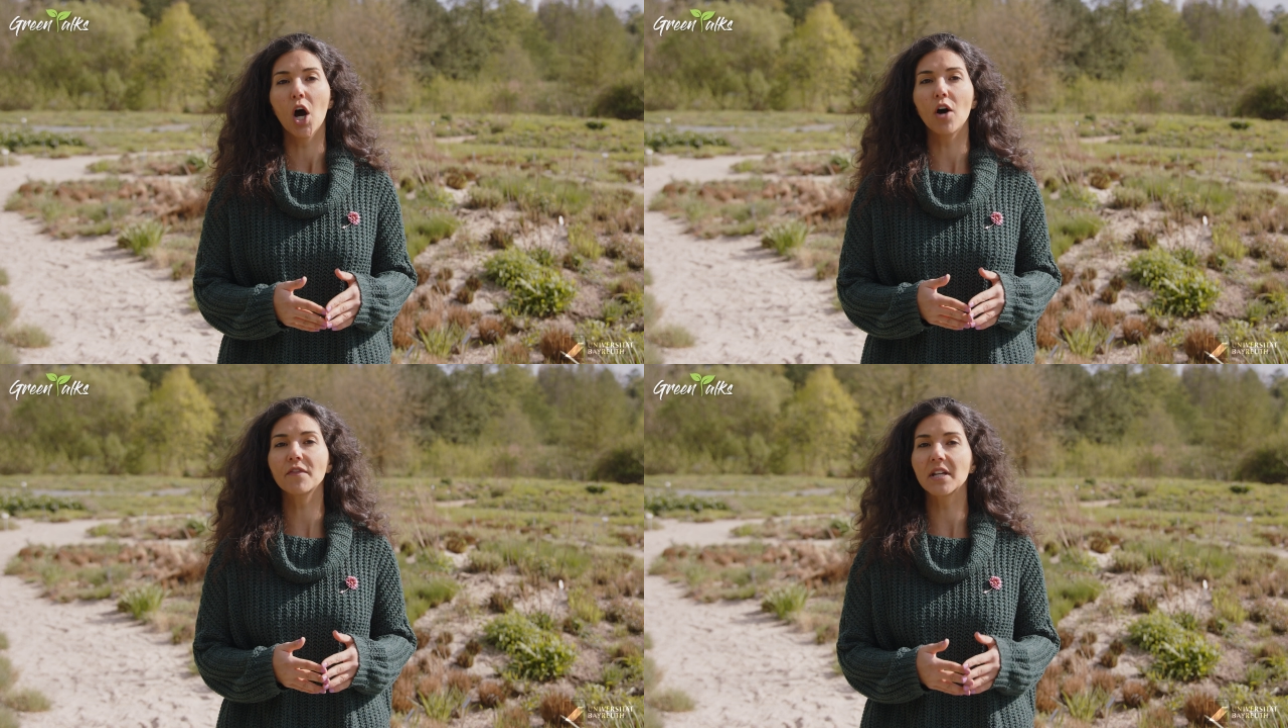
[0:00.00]

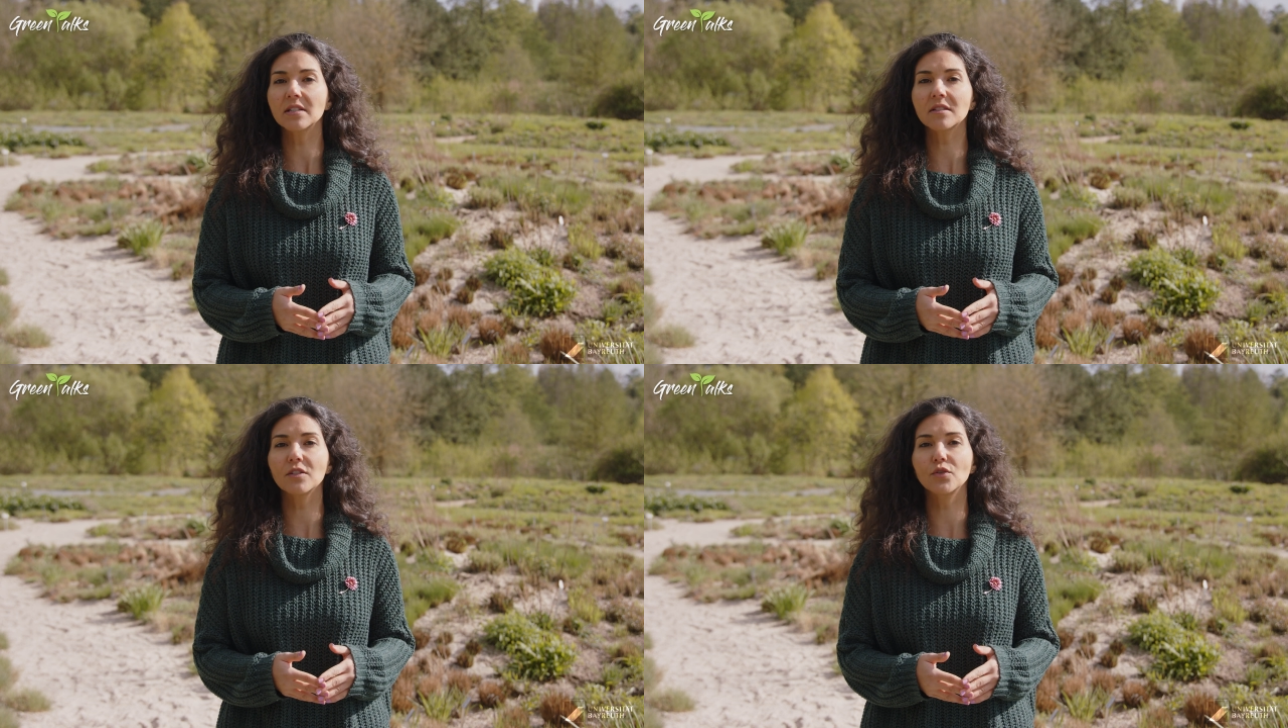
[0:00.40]
of the
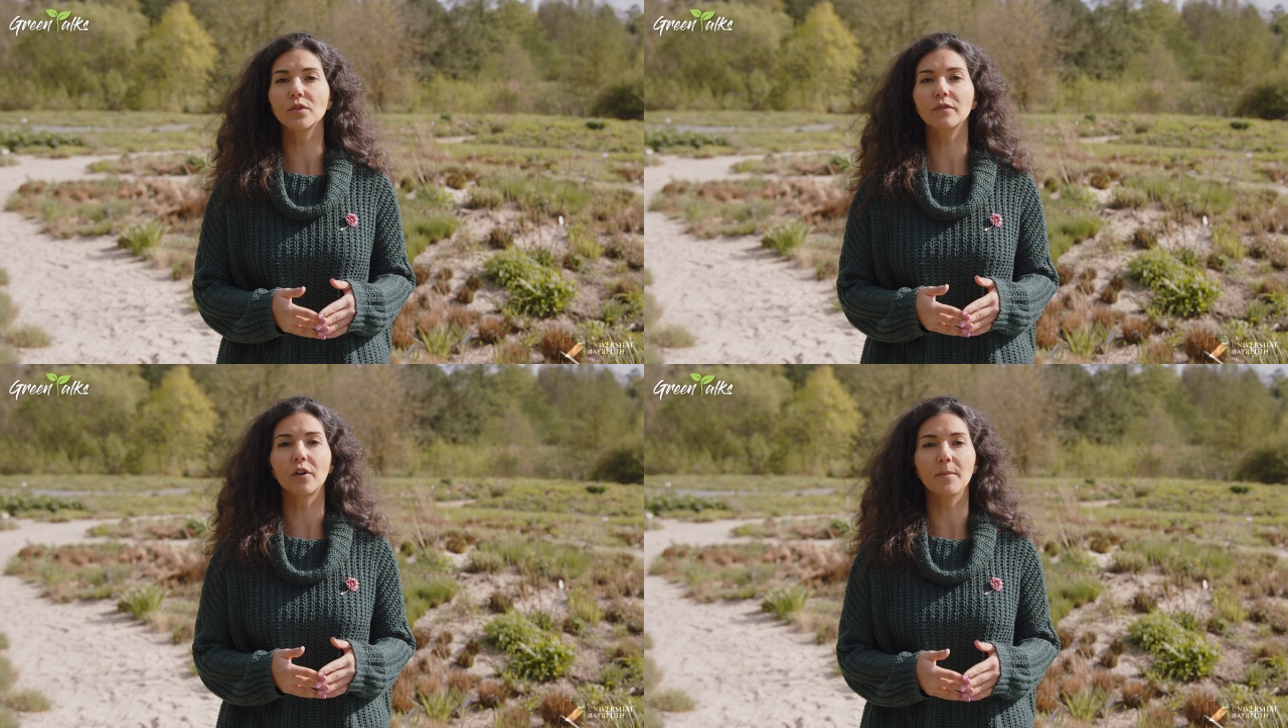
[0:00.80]

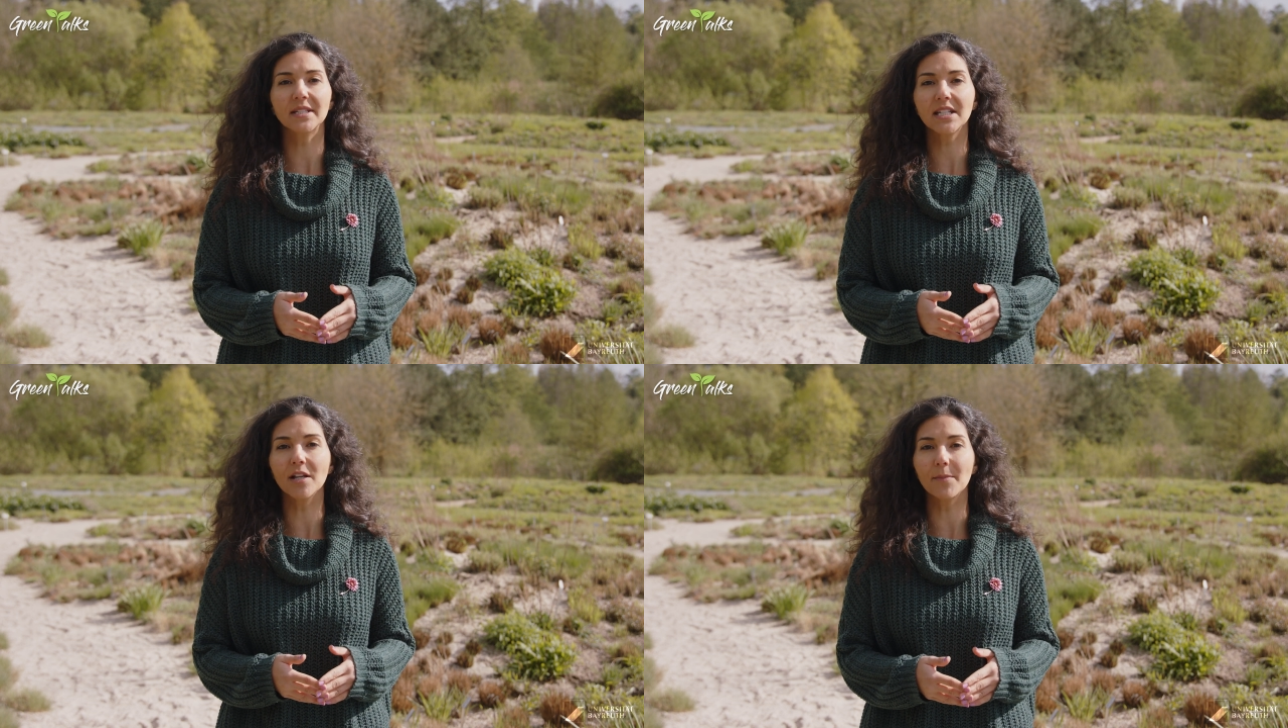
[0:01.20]
Institute for
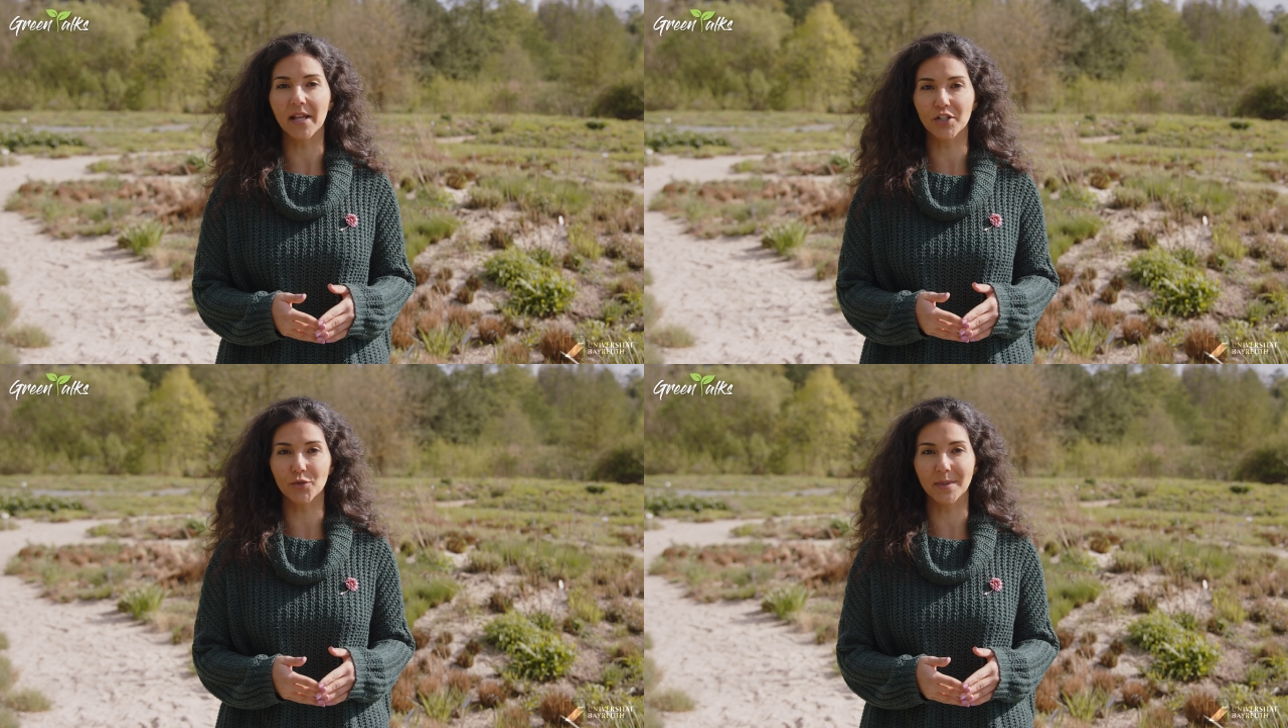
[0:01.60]
Medical
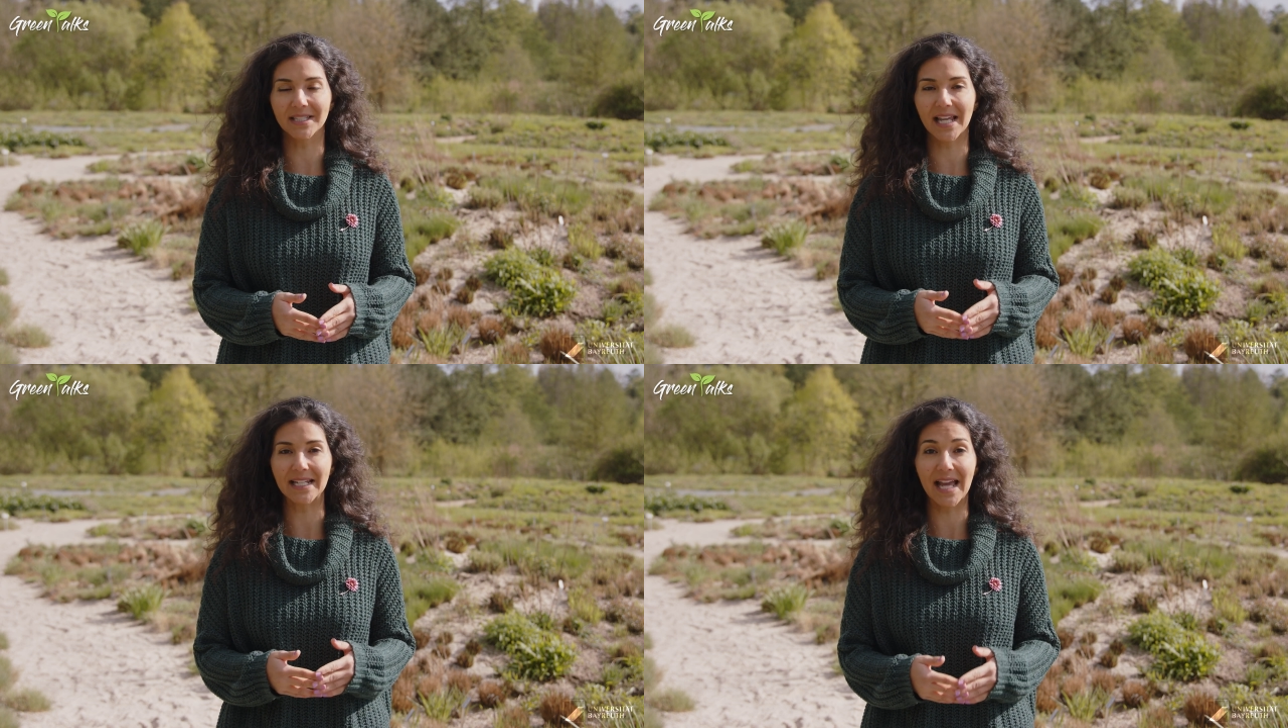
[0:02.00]

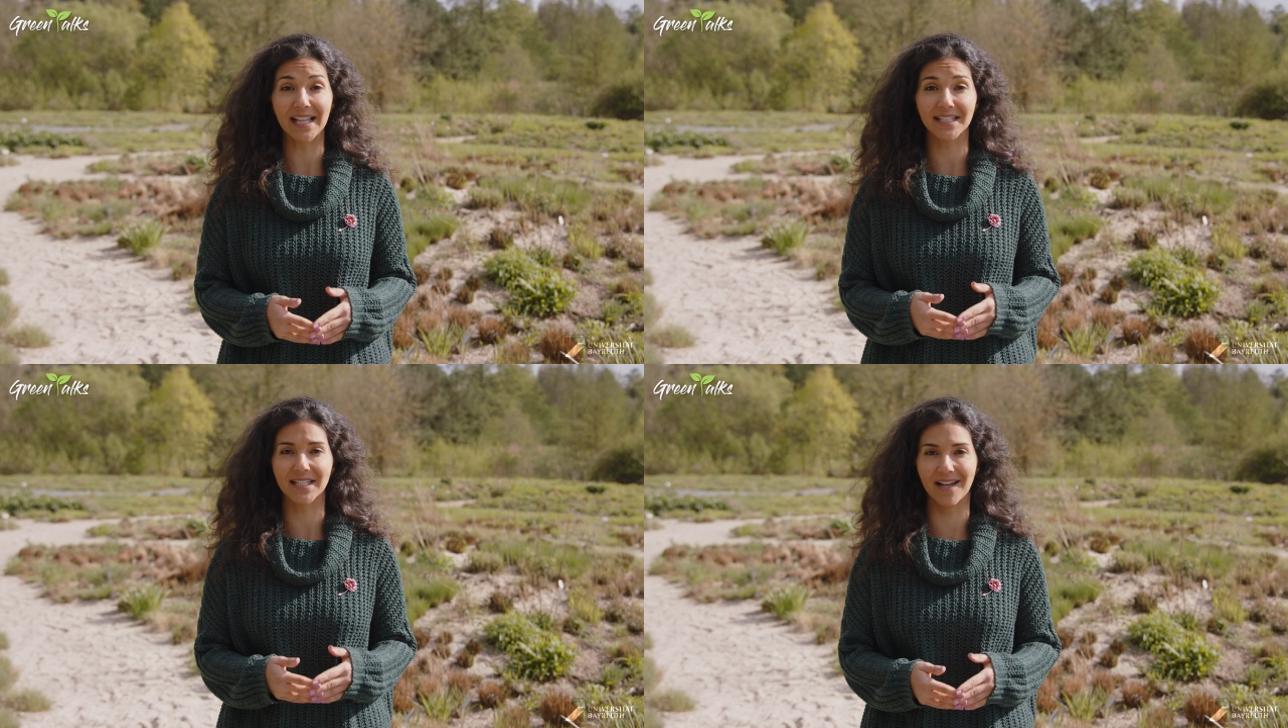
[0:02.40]
Management and
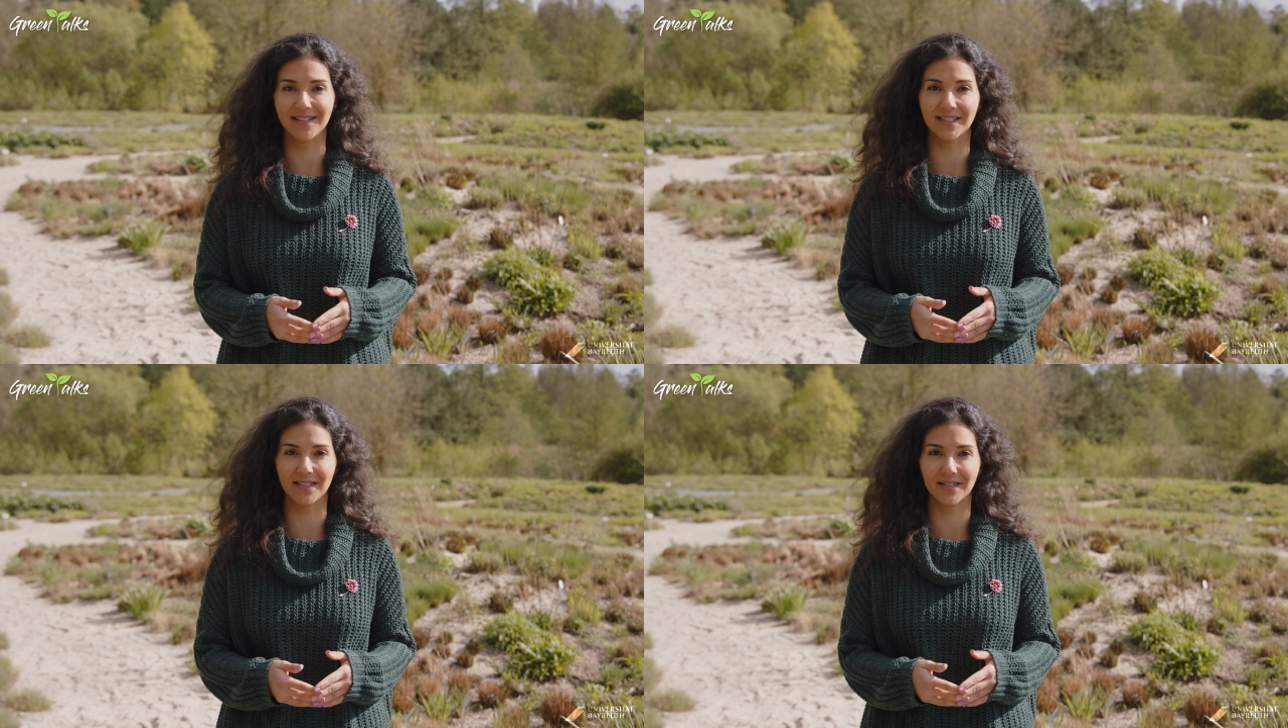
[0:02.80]
Health
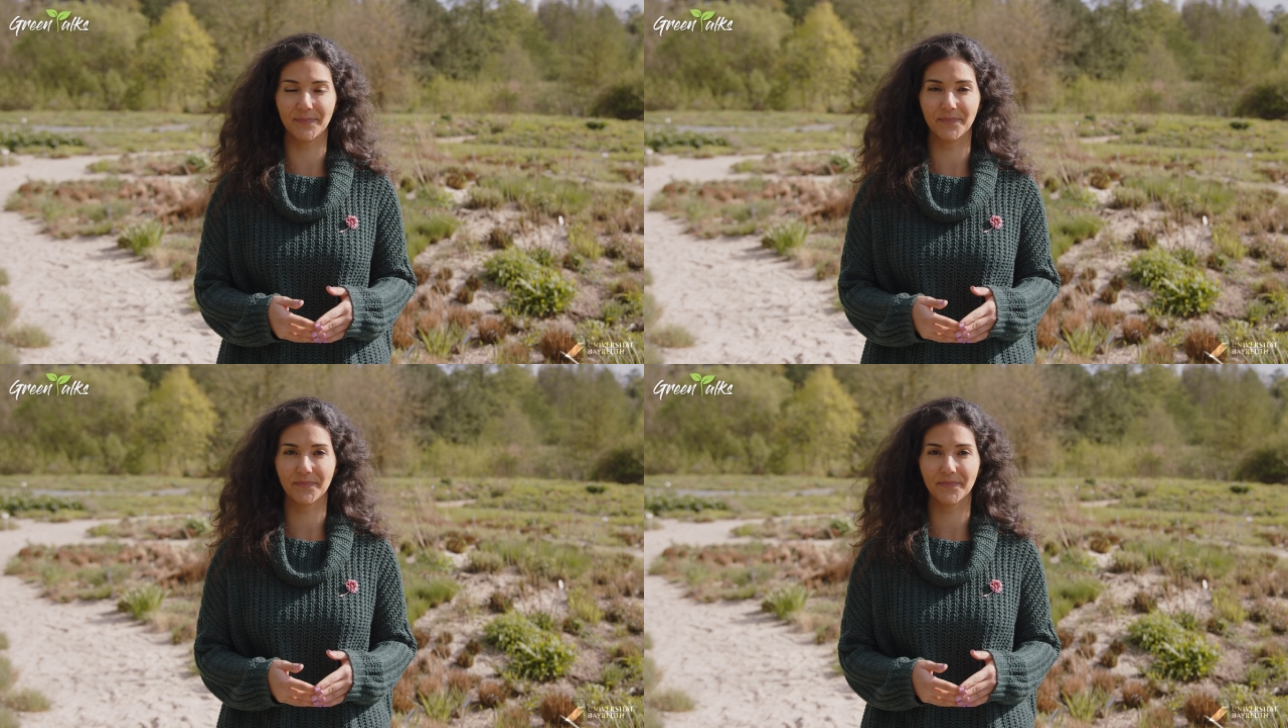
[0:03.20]
Sciences.